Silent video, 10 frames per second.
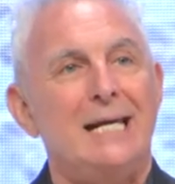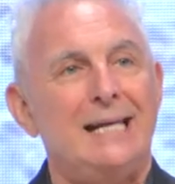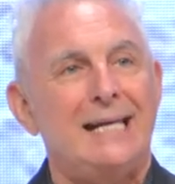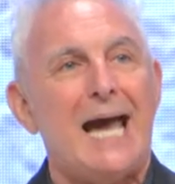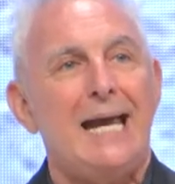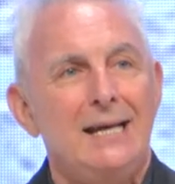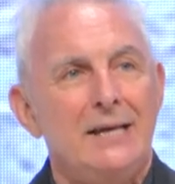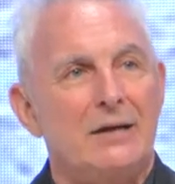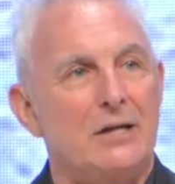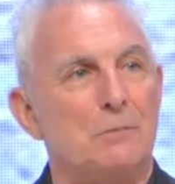it
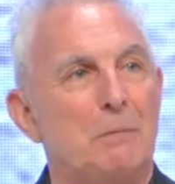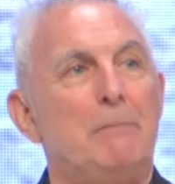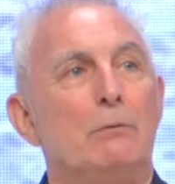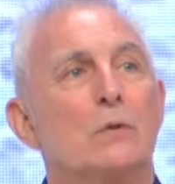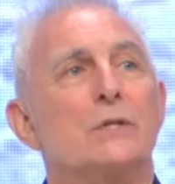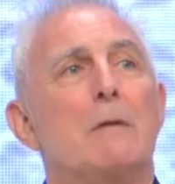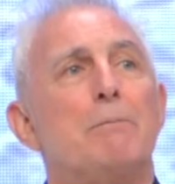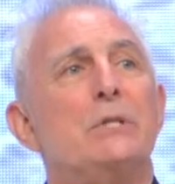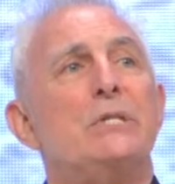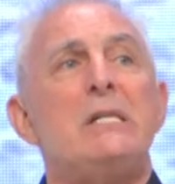alienates people because they
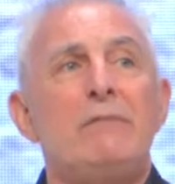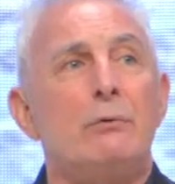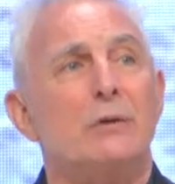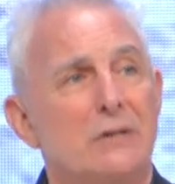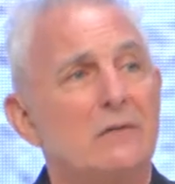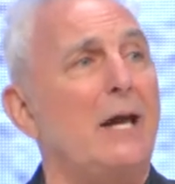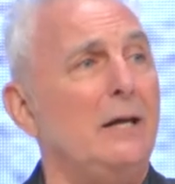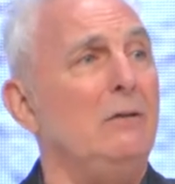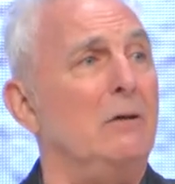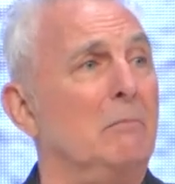perceive you as
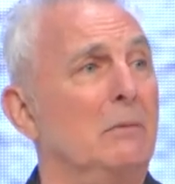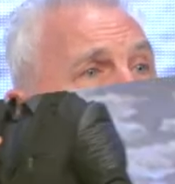attacking them.